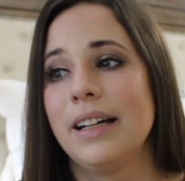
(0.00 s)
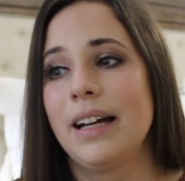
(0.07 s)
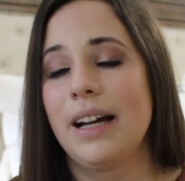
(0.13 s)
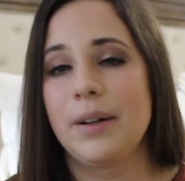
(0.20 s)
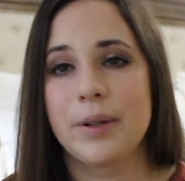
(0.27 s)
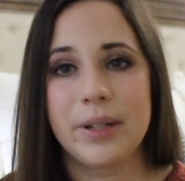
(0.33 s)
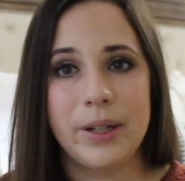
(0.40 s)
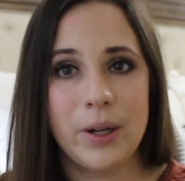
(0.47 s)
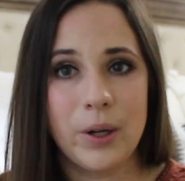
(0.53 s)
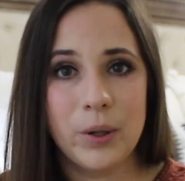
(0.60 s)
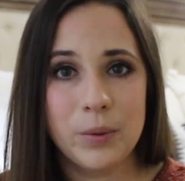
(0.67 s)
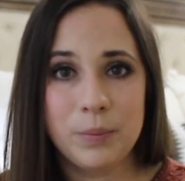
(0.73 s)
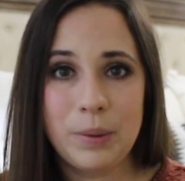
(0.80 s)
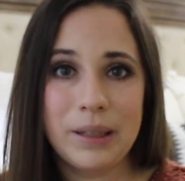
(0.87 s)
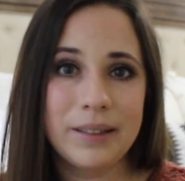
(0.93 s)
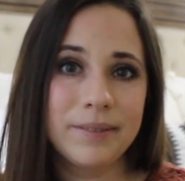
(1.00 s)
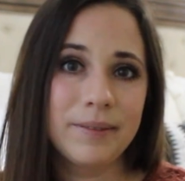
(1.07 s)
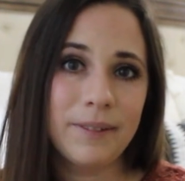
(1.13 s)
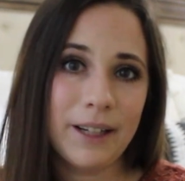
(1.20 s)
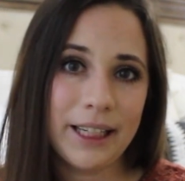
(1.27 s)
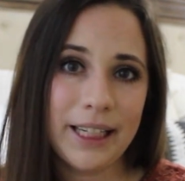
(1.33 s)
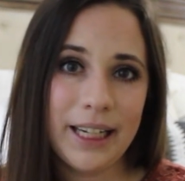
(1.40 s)
I really hope
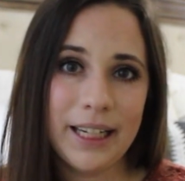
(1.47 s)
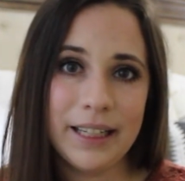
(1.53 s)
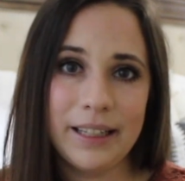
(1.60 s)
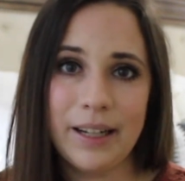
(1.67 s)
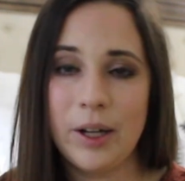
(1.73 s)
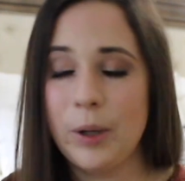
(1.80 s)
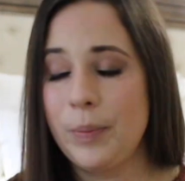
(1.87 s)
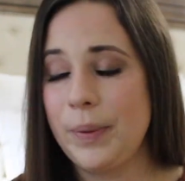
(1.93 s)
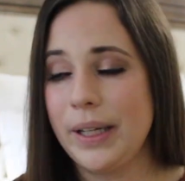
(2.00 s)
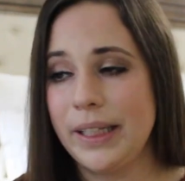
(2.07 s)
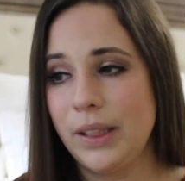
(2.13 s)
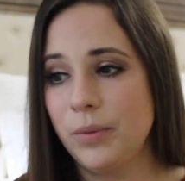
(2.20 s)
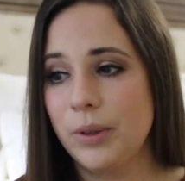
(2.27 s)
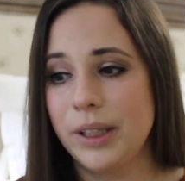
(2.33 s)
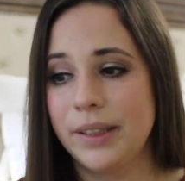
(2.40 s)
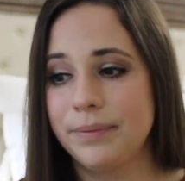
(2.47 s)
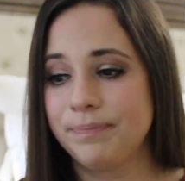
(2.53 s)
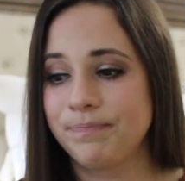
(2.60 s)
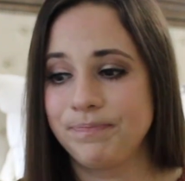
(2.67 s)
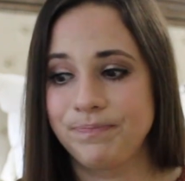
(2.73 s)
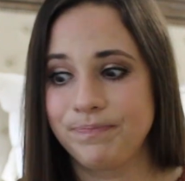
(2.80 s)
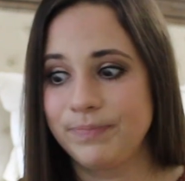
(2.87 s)
I can help
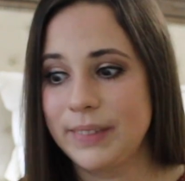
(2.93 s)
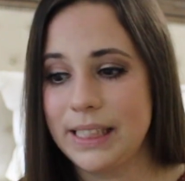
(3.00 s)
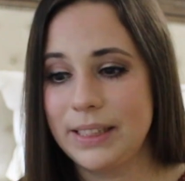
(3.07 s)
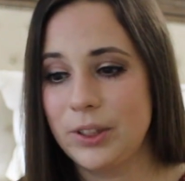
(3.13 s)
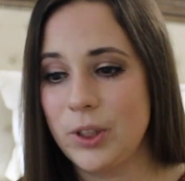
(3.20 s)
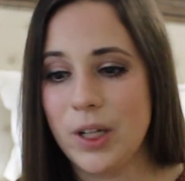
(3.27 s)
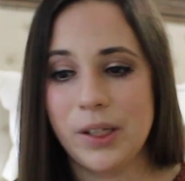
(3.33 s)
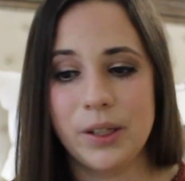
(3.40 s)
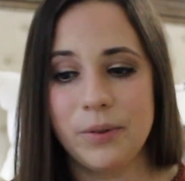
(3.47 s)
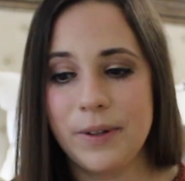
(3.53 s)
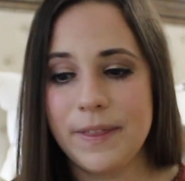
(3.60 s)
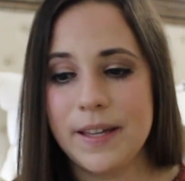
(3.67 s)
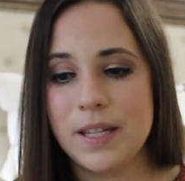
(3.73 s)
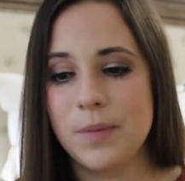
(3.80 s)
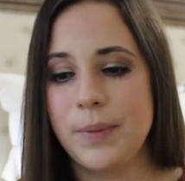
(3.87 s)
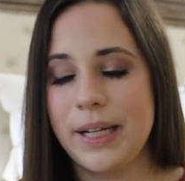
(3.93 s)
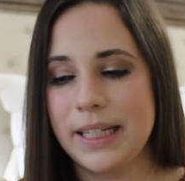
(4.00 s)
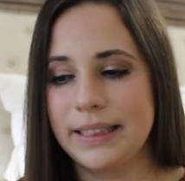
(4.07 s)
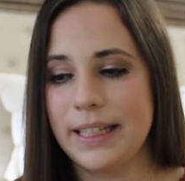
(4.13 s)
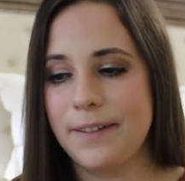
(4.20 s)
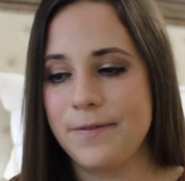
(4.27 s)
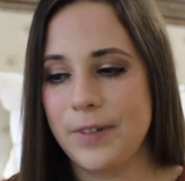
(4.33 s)
anyone that is struggling with this,
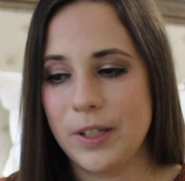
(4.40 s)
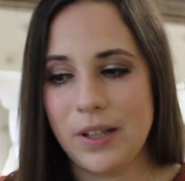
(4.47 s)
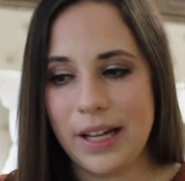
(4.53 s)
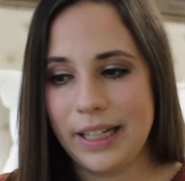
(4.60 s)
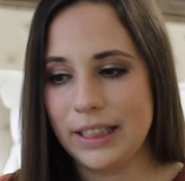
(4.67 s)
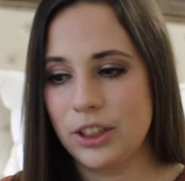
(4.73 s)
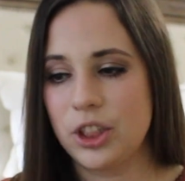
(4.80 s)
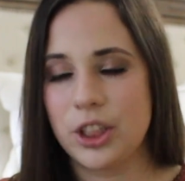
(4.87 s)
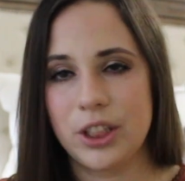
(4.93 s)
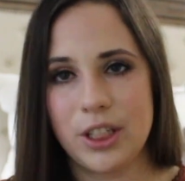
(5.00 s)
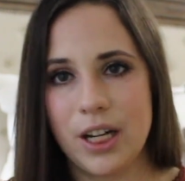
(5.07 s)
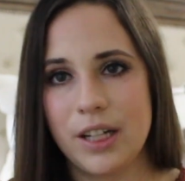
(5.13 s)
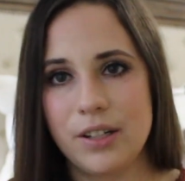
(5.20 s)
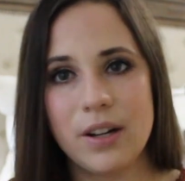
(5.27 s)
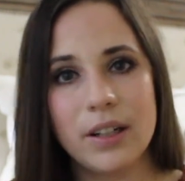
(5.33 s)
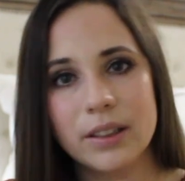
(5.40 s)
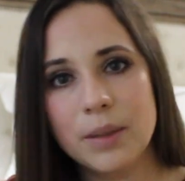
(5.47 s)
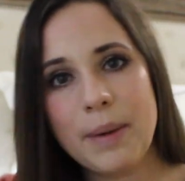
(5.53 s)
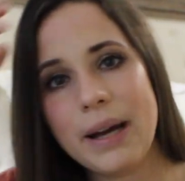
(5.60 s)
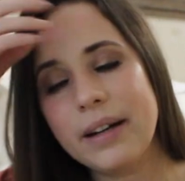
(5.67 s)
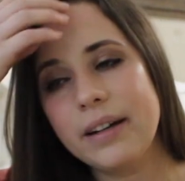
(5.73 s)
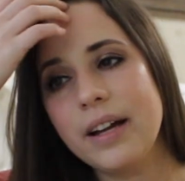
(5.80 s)
because I feel like it's just not talked
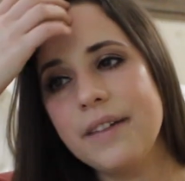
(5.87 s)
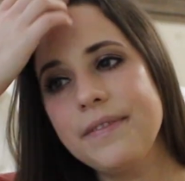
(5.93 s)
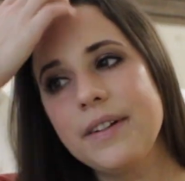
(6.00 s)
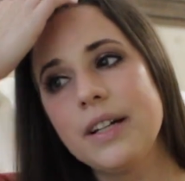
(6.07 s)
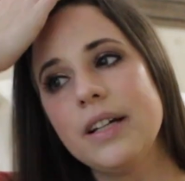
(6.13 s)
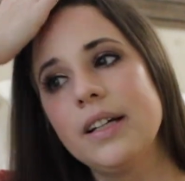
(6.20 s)
about enough,